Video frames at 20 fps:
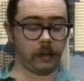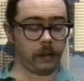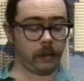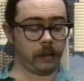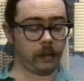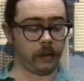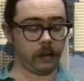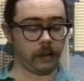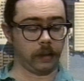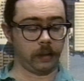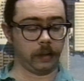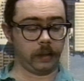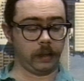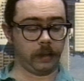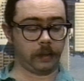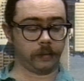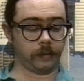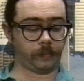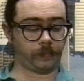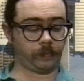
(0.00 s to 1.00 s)

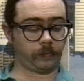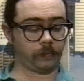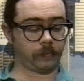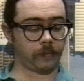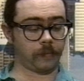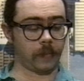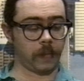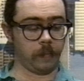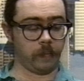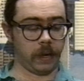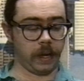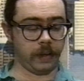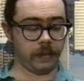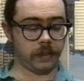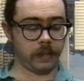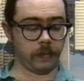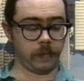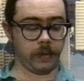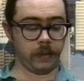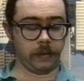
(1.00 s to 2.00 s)
by
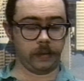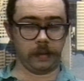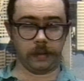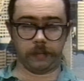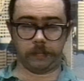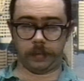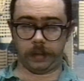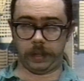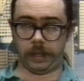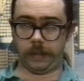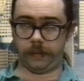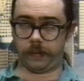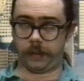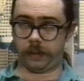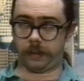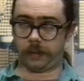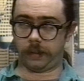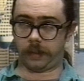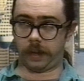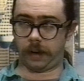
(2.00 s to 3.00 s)
someone
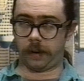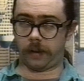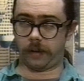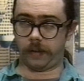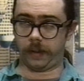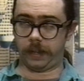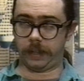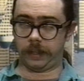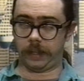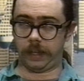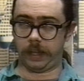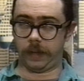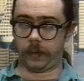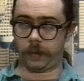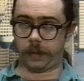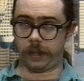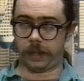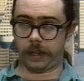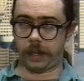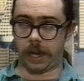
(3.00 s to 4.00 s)
believing that they are in league
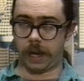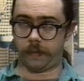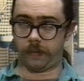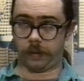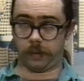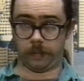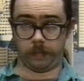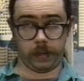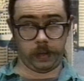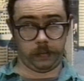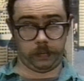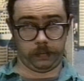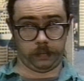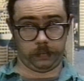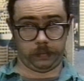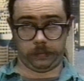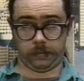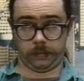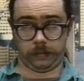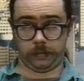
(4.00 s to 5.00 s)
with the devil. But
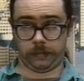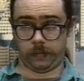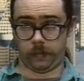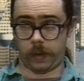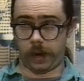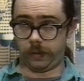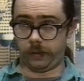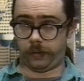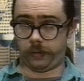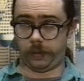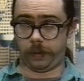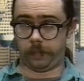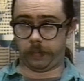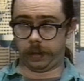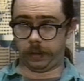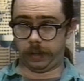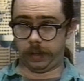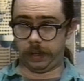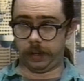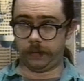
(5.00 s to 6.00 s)
whether she
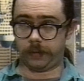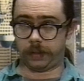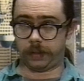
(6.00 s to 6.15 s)
believes